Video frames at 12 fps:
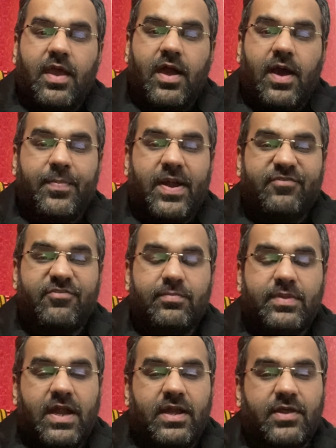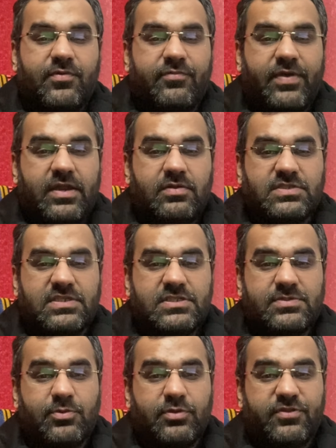Apart from that, our valuation
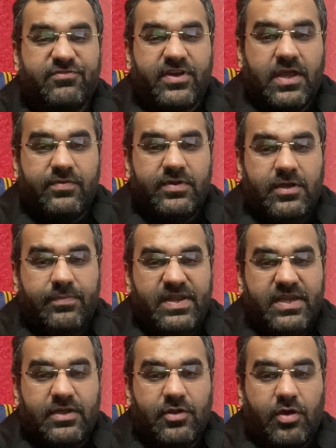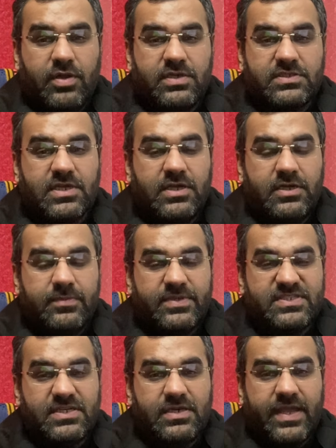is more than $500 million,
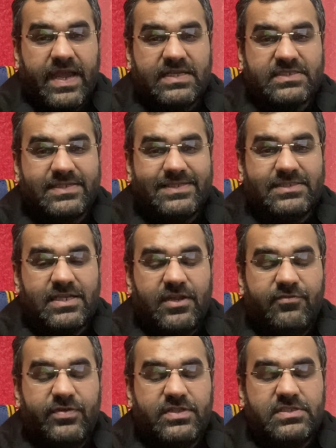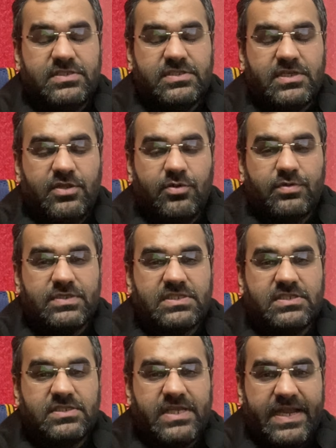100% cash rich, and with zero
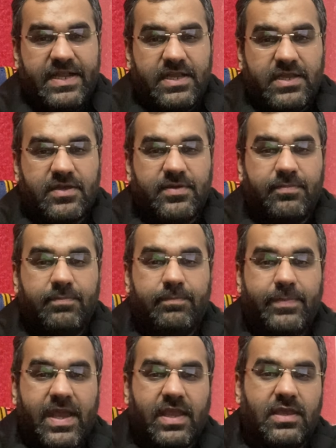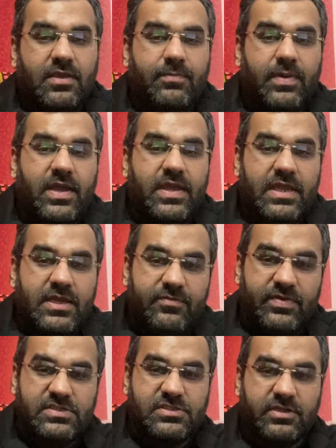cent backing by any
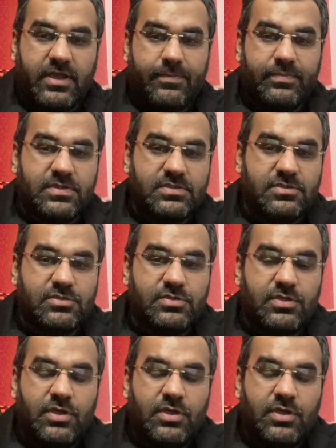venture capitalists.